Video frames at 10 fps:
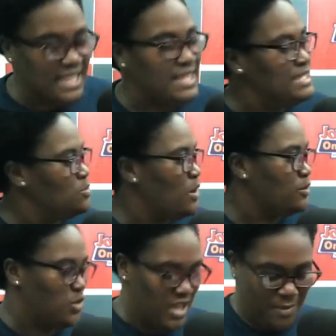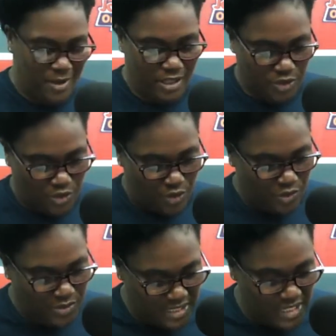And this is what I was talking about, the
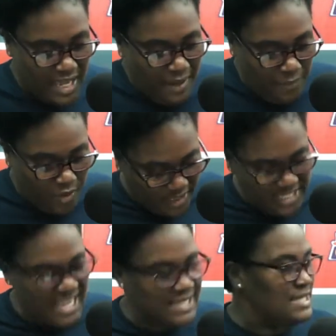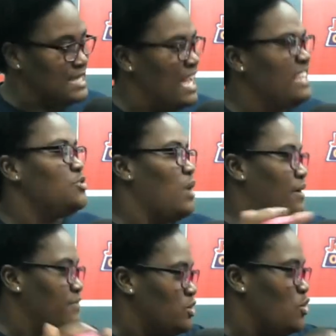story, you see. Because, yes, it's nice to have this